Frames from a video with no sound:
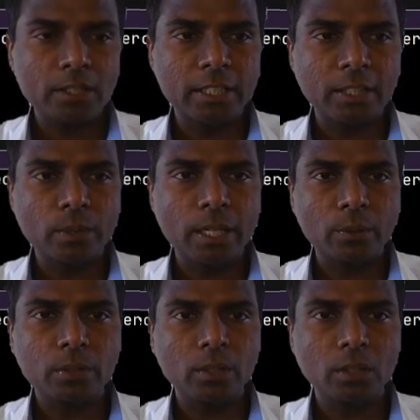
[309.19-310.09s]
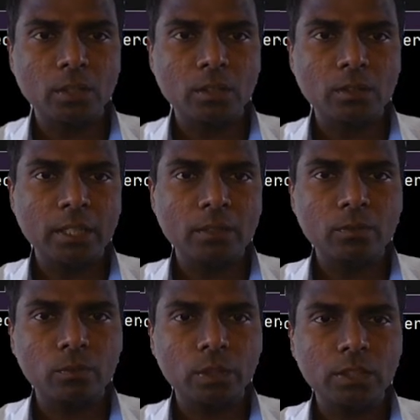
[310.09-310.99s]
Then we have
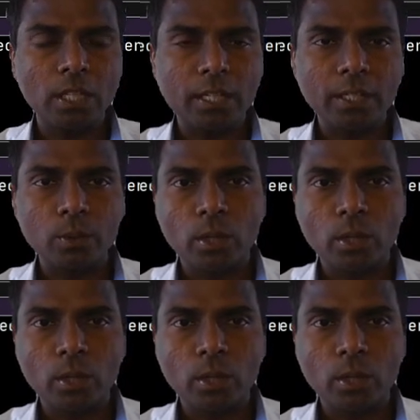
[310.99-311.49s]
then we started